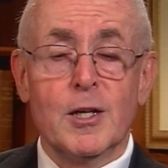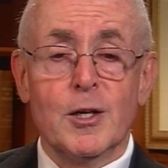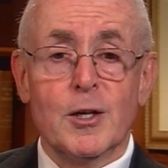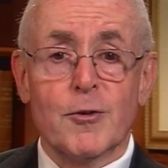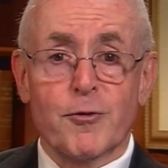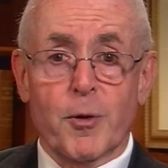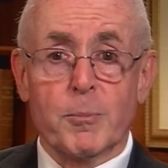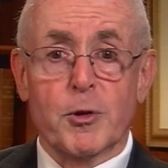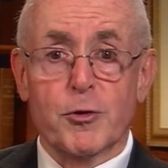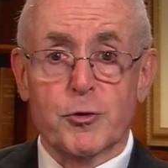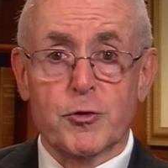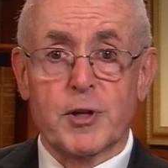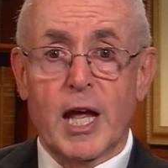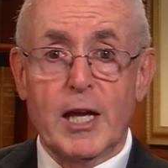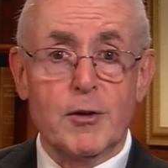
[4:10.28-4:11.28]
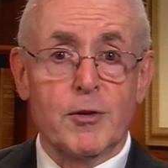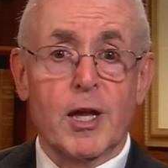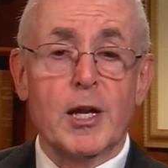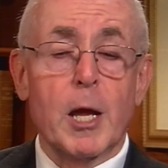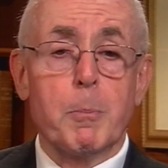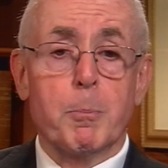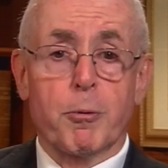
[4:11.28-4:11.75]
from the state than
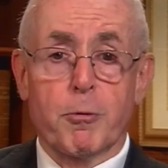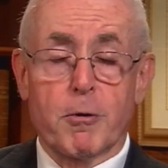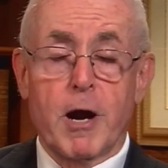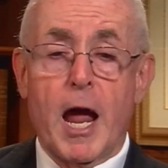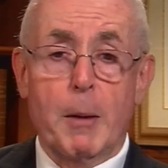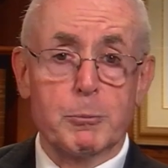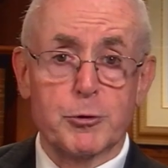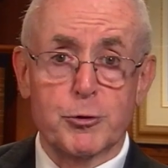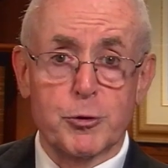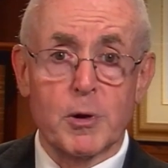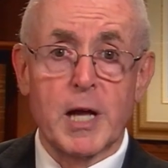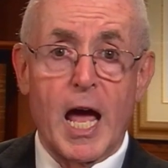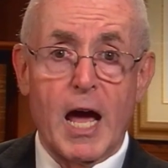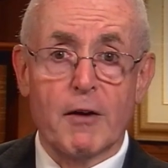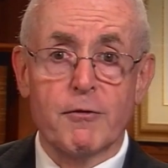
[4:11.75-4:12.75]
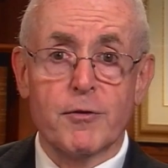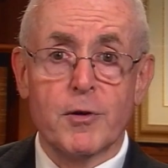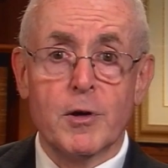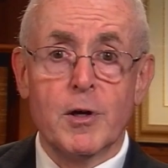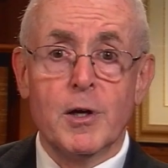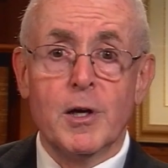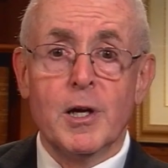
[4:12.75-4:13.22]
they perhaps should have
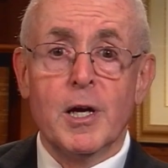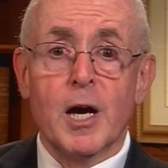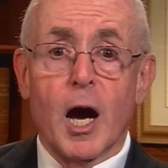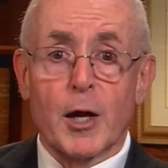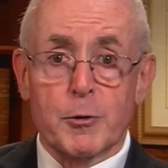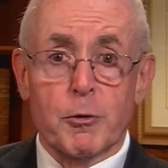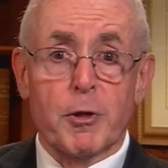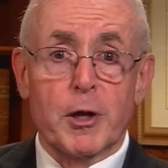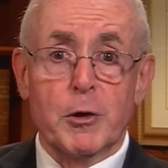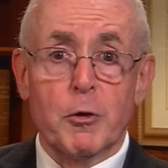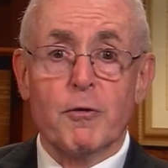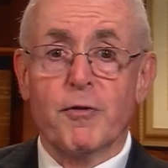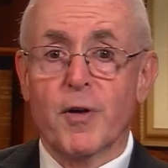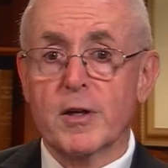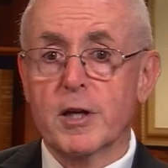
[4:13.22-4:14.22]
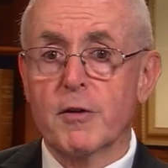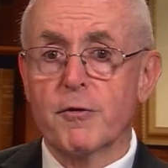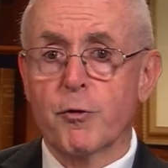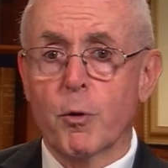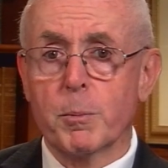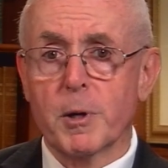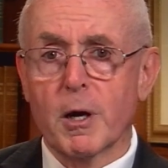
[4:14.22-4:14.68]
under the new funding
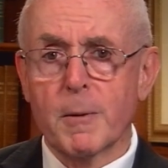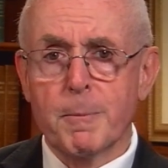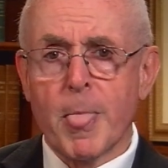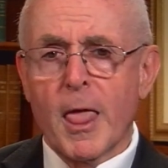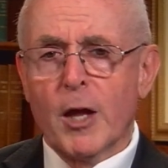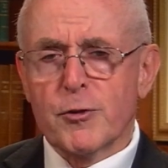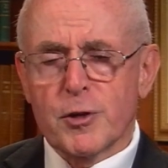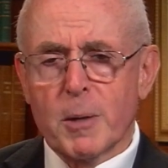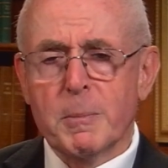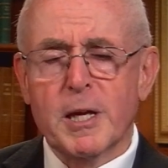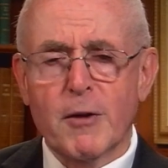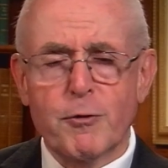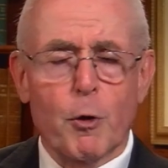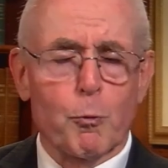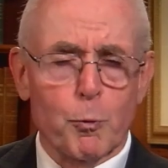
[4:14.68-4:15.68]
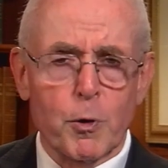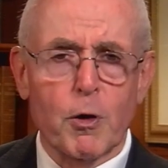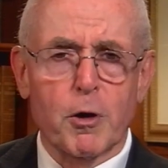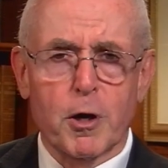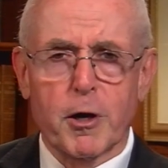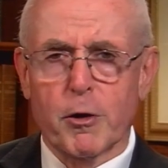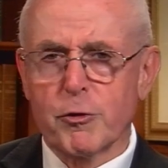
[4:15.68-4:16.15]
formula. So let me give you a real
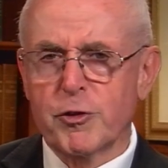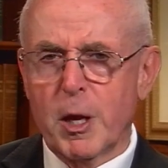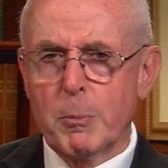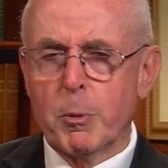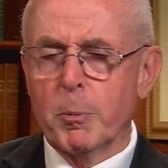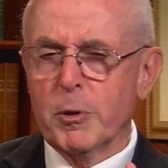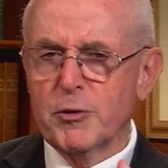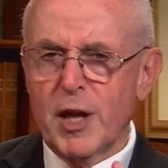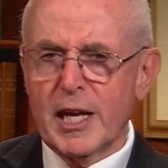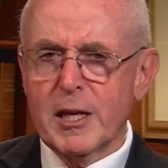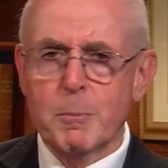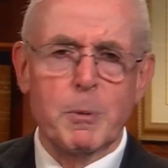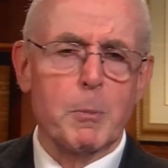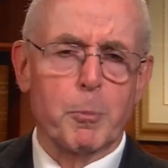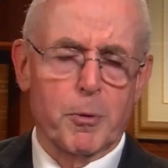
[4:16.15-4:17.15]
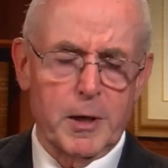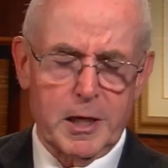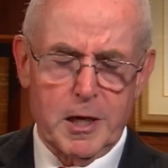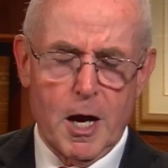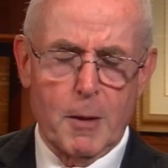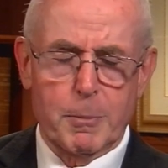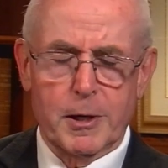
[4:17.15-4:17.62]
clear example, because that can be pretty
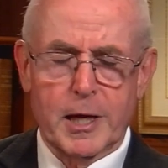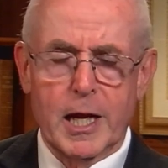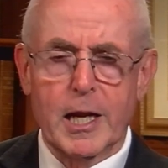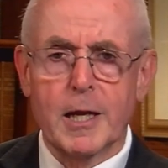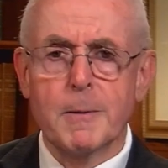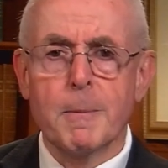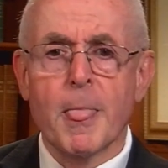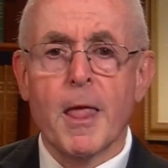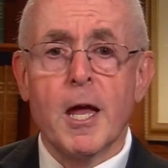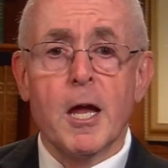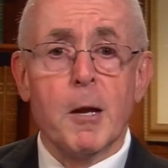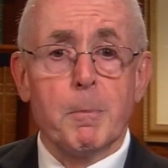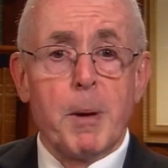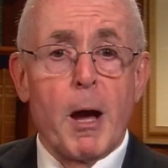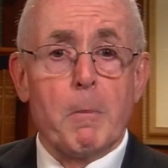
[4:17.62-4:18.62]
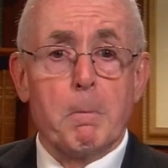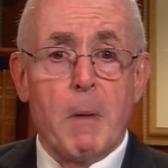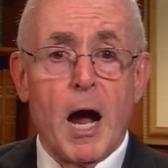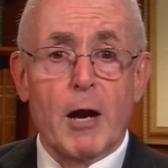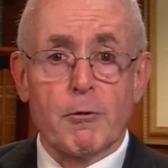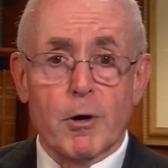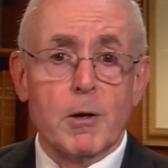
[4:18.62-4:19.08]
complicated.
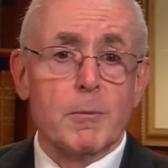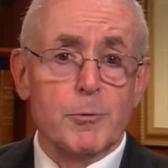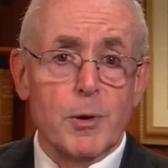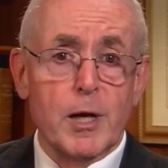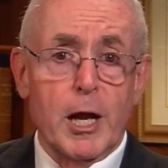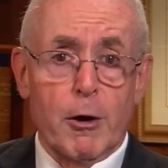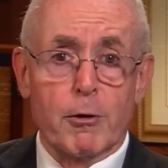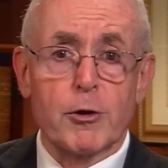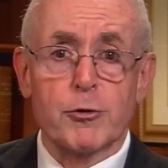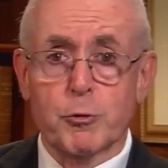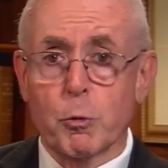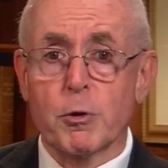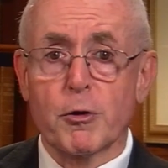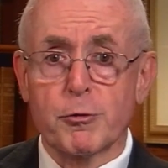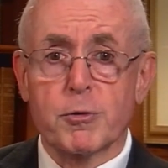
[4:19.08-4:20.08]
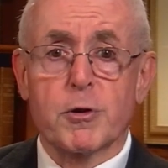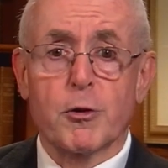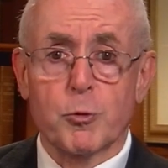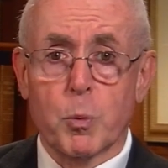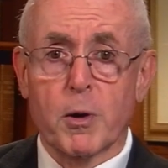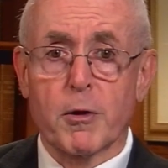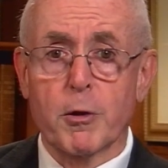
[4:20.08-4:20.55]
Palmyra Area School District is
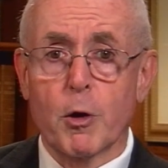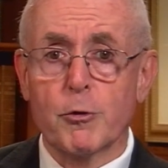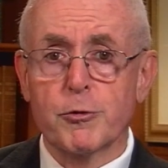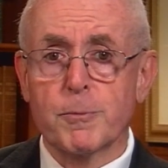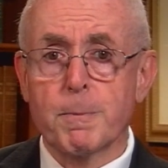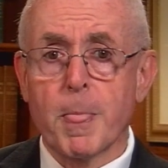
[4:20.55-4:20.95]
one of those.